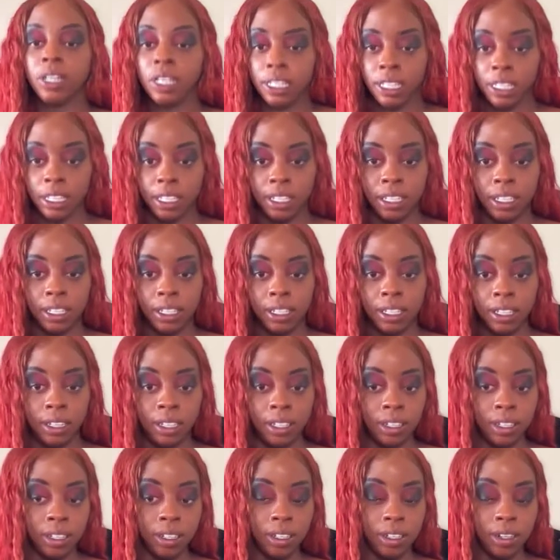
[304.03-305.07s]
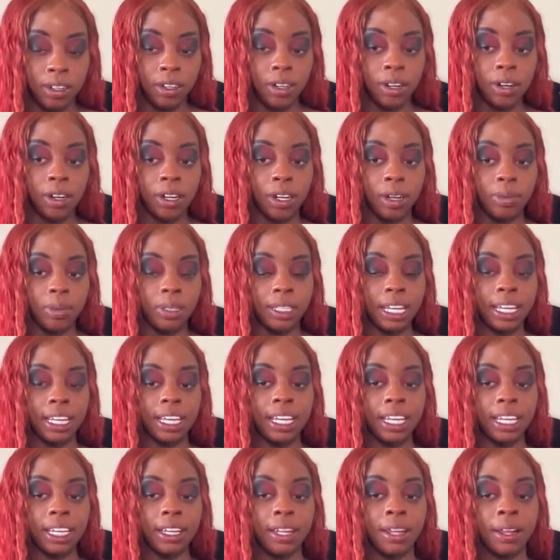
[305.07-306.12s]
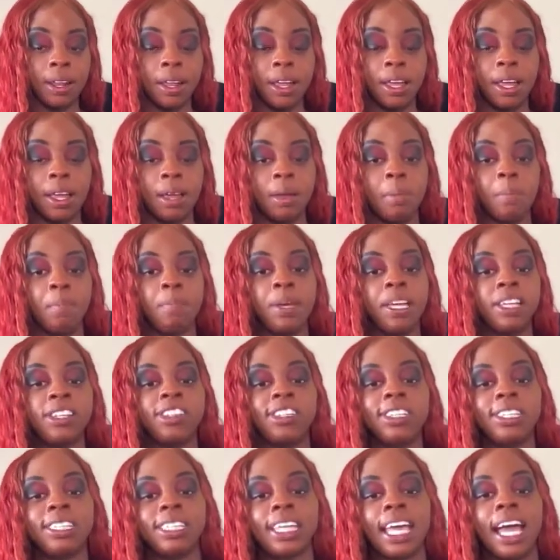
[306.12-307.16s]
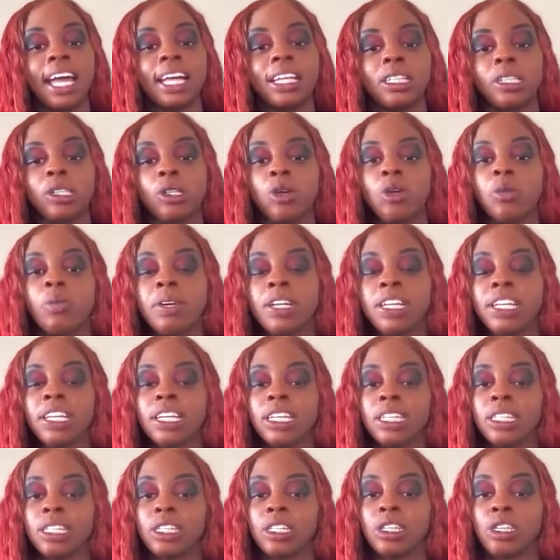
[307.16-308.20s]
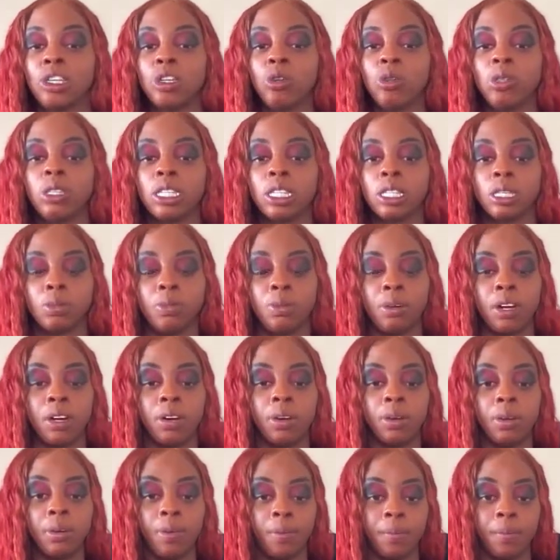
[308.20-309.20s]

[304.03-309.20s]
it. You know what I'm saying? Bitches got too many excuses, bro.